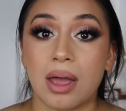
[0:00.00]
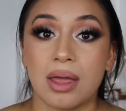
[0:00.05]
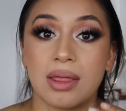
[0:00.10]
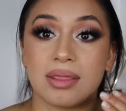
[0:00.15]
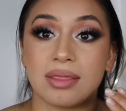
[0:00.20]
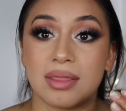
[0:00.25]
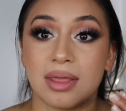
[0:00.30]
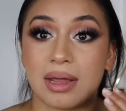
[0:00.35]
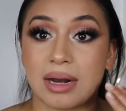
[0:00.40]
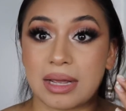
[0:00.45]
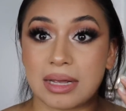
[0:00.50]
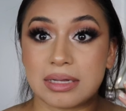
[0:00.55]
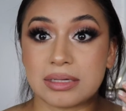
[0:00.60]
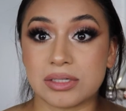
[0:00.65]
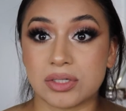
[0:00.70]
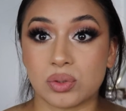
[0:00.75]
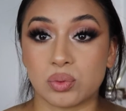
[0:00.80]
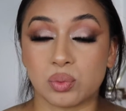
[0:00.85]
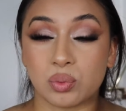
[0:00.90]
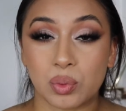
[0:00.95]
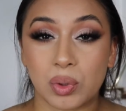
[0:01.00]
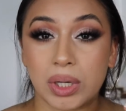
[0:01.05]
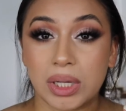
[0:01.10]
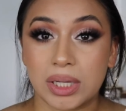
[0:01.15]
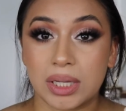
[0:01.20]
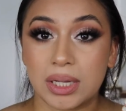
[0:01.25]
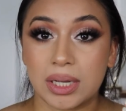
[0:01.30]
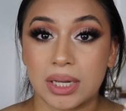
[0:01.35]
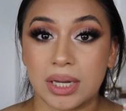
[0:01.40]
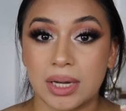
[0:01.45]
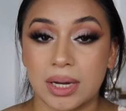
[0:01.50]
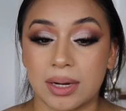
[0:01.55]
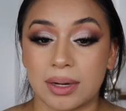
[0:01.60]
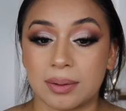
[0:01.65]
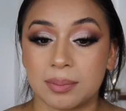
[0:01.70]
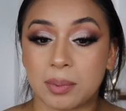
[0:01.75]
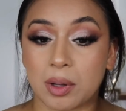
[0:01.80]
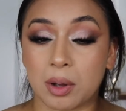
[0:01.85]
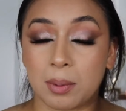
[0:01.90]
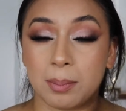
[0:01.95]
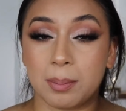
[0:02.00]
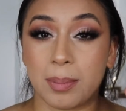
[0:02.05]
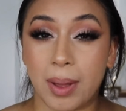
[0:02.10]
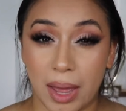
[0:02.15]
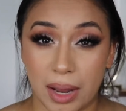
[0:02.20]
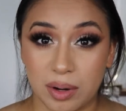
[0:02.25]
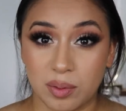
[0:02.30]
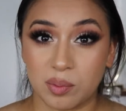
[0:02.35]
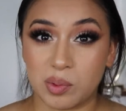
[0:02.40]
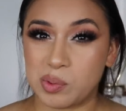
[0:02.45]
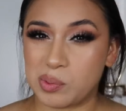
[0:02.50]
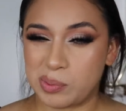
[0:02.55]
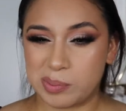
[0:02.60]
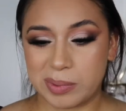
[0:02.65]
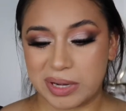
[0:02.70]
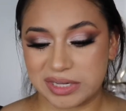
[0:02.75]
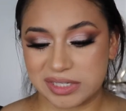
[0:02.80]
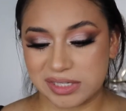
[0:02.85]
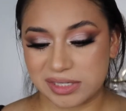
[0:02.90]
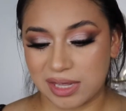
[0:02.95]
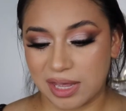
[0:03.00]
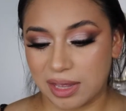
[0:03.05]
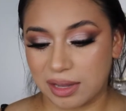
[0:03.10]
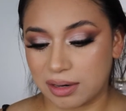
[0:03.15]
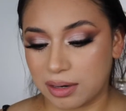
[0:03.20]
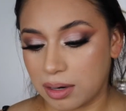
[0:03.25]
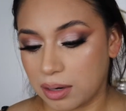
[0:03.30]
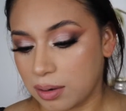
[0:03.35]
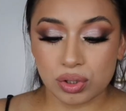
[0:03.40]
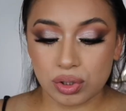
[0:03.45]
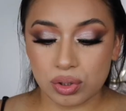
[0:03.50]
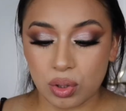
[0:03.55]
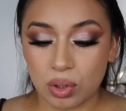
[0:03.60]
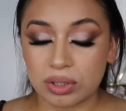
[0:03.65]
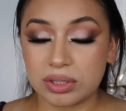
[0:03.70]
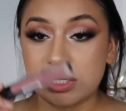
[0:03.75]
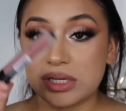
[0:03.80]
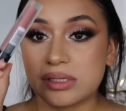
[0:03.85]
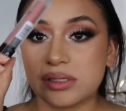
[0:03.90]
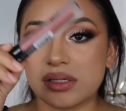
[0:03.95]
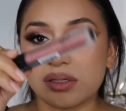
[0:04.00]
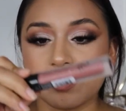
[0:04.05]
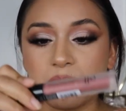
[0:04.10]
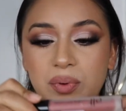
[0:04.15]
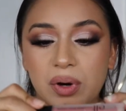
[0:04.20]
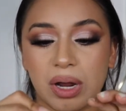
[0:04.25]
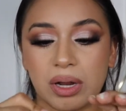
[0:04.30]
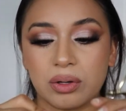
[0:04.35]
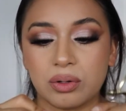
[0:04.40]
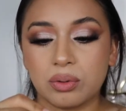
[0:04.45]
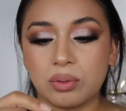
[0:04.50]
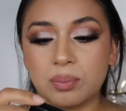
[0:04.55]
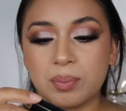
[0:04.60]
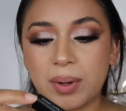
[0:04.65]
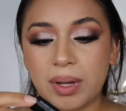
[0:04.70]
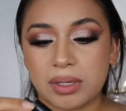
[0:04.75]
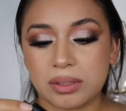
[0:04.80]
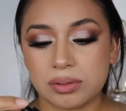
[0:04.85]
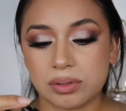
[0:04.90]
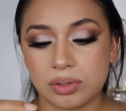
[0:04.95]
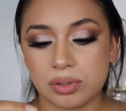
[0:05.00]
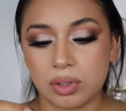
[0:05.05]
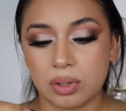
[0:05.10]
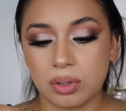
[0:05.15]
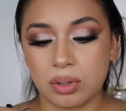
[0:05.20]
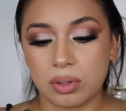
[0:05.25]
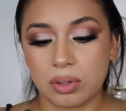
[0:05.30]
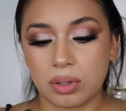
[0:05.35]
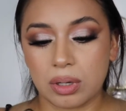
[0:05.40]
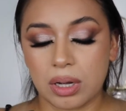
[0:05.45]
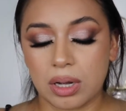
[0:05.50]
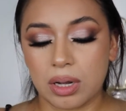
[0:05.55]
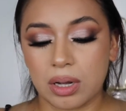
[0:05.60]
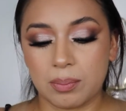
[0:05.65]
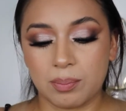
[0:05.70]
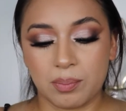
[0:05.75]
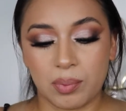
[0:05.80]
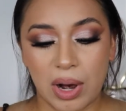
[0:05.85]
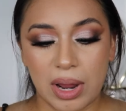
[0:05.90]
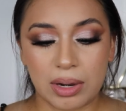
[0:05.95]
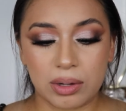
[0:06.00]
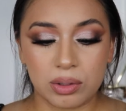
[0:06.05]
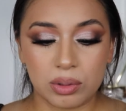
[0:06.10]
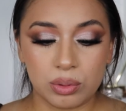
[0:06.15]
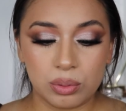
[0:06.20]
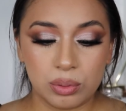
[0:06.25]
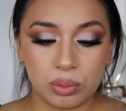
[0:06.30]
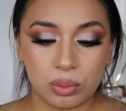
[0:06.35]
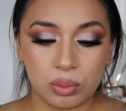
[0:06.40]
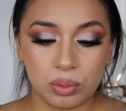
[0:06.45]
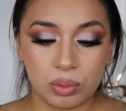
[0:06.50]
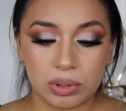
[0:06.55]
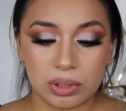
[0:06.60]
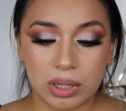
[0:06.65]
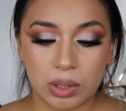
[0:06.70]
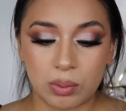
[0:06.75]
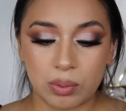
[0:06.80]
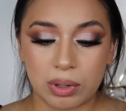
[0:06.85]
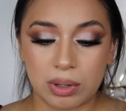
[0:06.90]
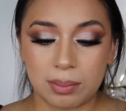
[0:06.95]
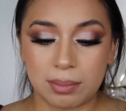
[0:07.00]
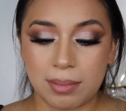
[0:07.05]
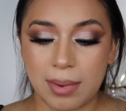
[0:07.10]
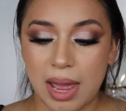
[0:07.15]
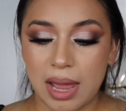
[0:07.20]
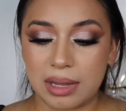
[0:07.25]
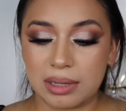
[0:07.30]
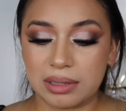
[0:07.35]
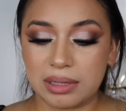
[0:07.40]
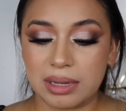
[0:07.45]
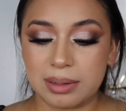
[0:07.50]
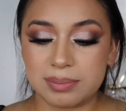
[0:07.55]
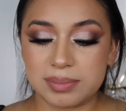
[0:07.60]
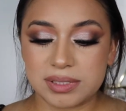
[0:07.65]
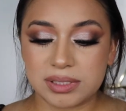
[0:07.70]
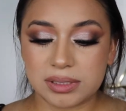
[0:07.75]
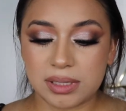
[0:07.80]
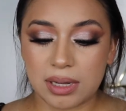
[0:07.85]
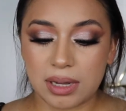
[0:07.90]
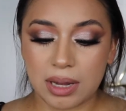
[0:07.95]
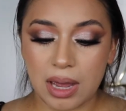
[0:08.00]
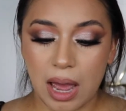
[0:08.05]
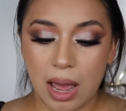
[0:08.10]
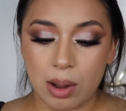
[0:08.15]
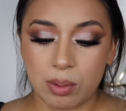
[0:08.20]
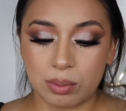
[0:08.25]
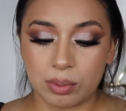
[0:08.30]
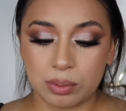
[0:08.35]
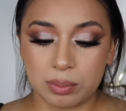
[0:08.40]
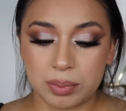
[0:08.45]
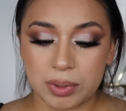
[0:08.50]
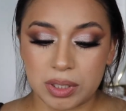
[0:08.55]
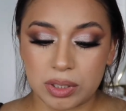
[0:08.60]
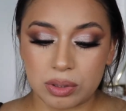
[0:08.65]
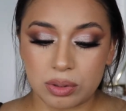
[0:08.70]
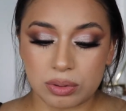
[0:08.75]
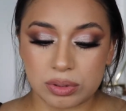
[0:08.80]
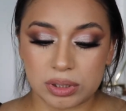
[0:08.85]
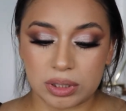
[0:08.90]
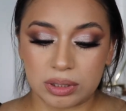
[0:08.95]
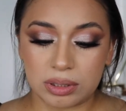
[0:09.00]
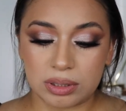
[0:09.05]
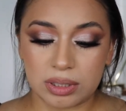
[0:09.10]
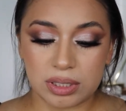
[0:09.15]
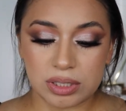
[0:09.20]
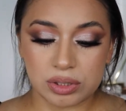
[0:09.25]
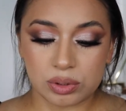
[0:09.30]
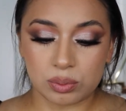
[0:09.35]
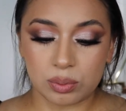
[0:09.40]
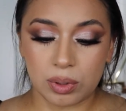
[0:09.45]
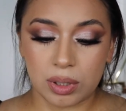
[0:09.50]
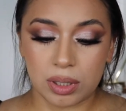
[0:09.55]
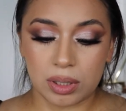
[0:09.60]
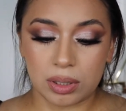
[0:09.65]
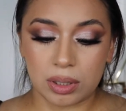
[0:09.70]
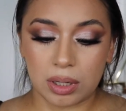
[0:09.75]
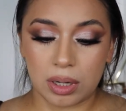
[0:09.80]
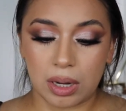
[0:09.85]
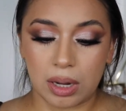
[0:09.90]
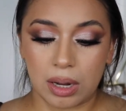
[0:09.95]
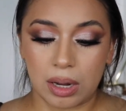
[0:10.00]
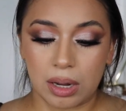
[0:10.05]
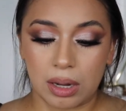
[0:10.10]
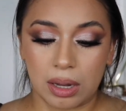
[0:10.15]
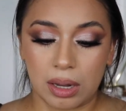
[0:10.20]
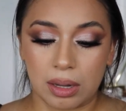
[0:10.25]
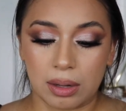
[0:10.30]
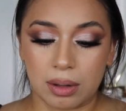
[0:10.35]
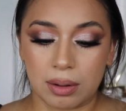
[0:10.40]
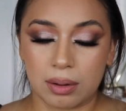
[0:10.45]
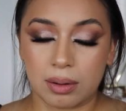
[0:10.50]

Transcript: that is really compatible with my skin. So this is a brand new pencil, brand new liquid matte lipstick. I will be using this one. I'm